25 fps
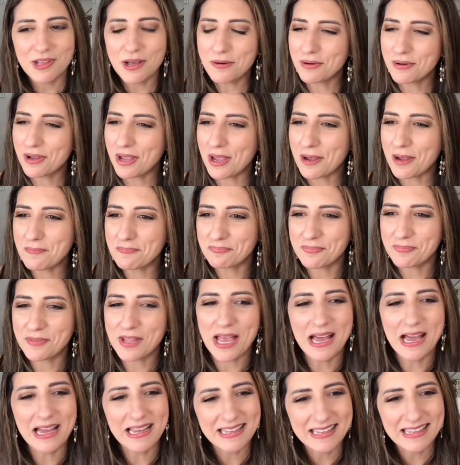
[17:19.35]
okay,
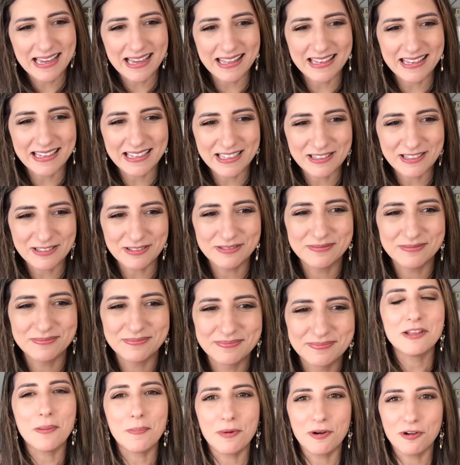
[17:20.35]
I get it.
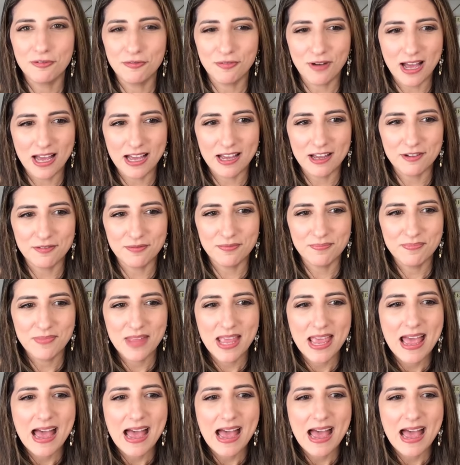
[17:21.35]
Number five,